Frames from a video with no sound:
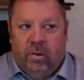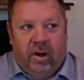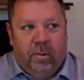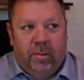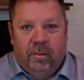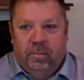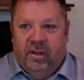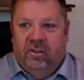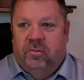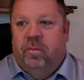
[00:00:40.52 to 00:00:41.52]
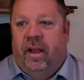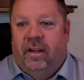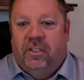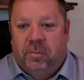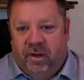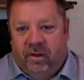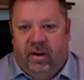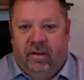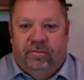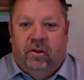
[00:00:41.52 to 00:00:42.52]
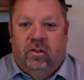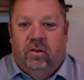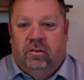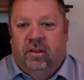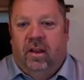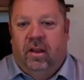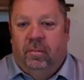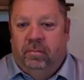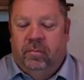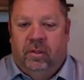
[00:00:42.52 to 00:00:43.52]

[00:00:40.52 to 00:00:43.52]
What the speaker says: Airbnb's actually been around for a long time.